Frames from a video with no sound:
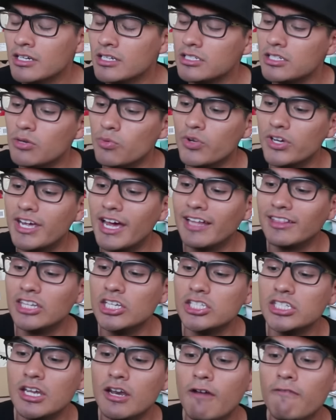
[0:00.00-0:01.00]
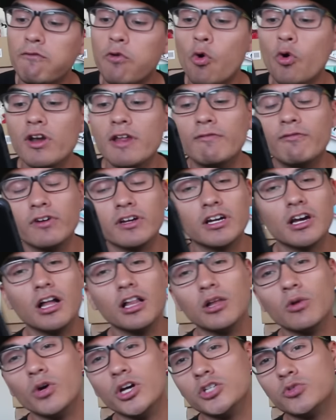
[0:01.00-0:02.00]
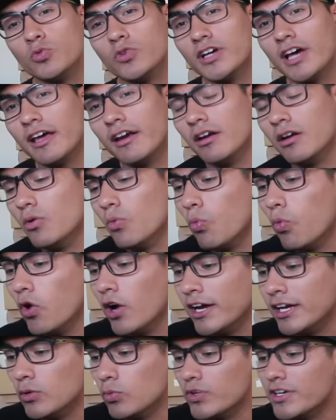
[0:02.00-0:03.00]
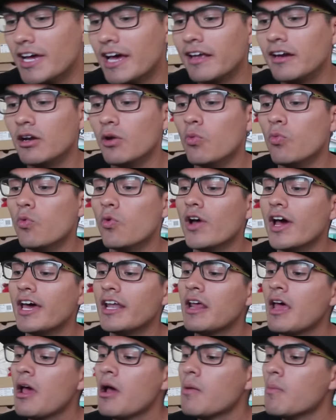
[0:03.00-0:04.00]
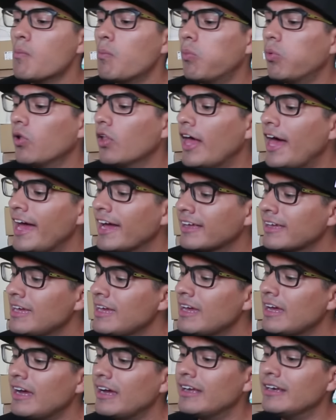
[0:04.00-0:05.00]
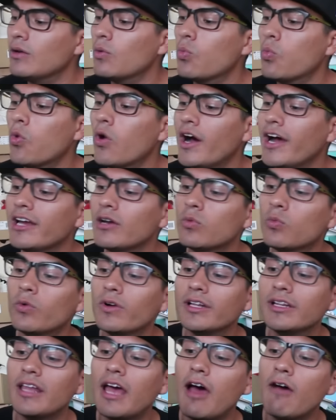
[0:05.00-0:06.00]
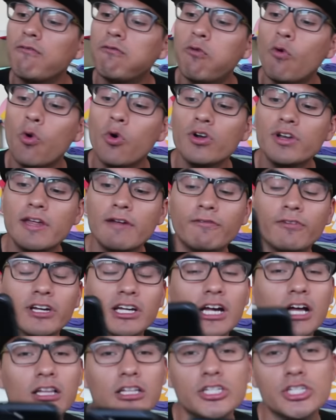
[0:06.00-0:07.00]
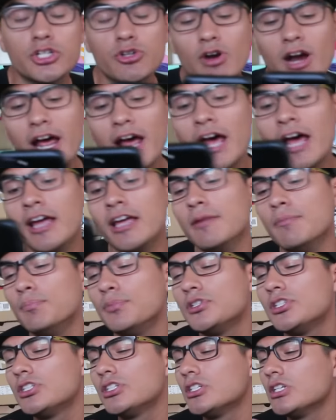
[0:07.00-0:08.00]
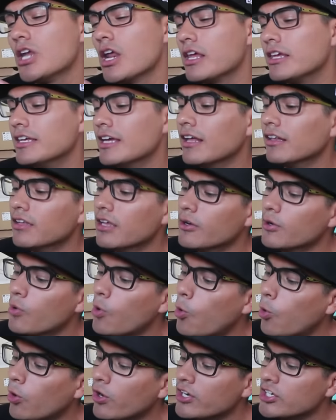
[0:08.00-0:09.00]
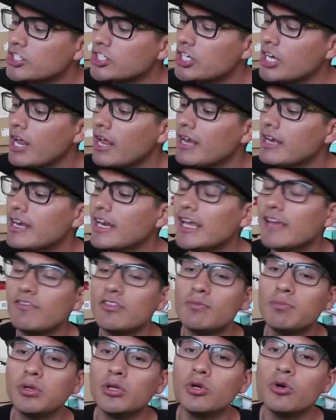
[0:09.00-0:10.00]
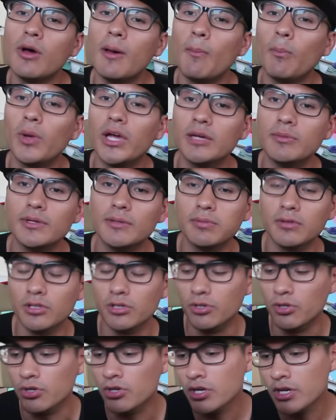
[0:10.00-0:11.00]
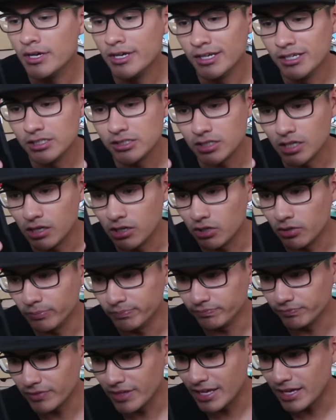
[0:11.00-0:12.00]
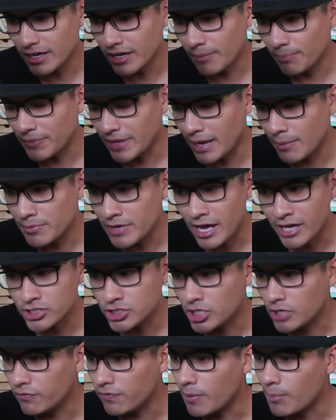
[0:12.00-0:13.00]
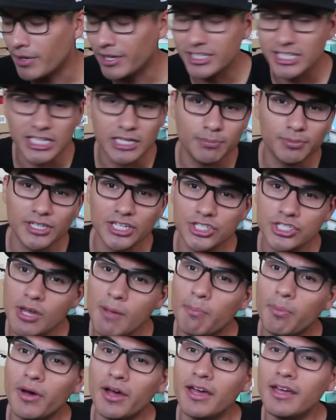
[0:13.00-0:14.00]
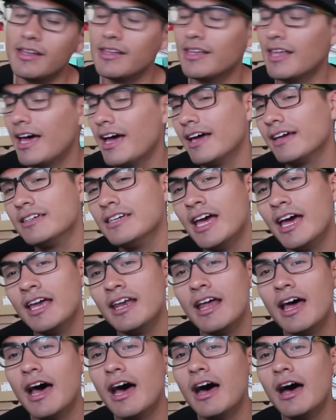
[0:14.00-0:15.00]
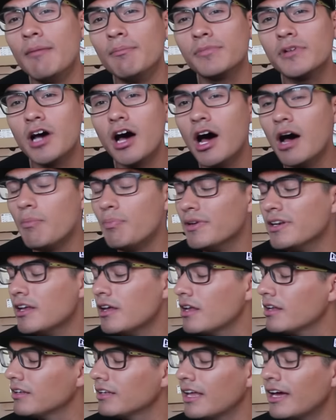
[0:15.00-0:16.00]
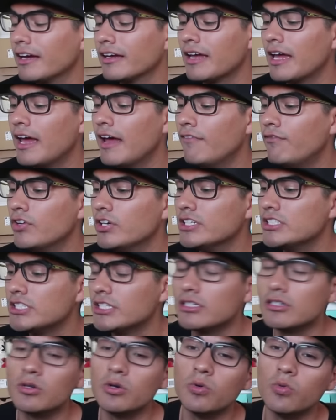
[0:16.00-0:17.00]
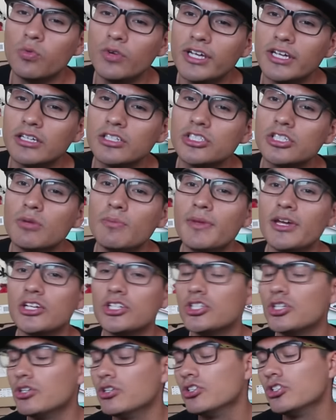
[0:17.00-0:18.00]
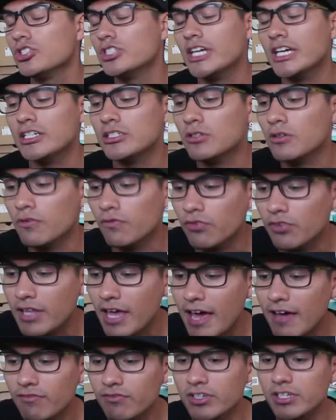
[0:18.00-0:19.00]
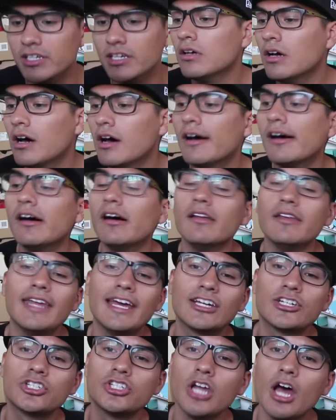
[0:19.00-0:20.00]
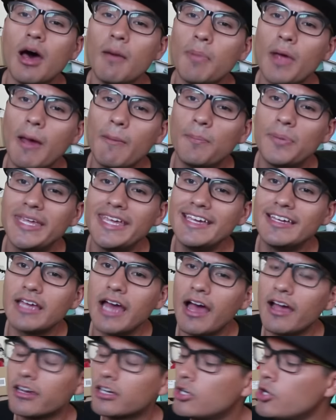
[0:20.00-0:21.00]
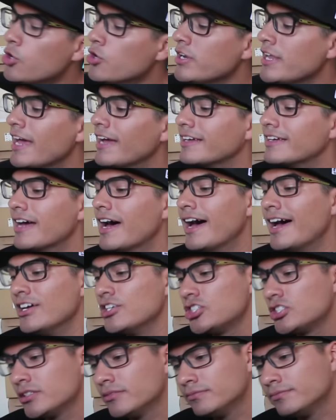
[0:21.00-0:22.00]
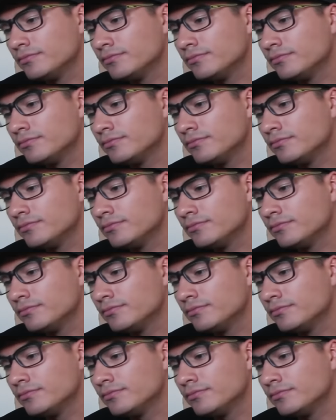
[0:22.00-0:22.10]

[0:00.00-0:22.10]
So we got this in four different colorways. We got it in white, we got it in red, black, and a white with four different color stripes, yellow, orange, navy blue, and baby blue. So um, I'm not sure if I'm going to keep this, but again, I'm copping it like every single week, so make sure you stay tuned for that video. Oh, next up, Peak Crewneck, guys.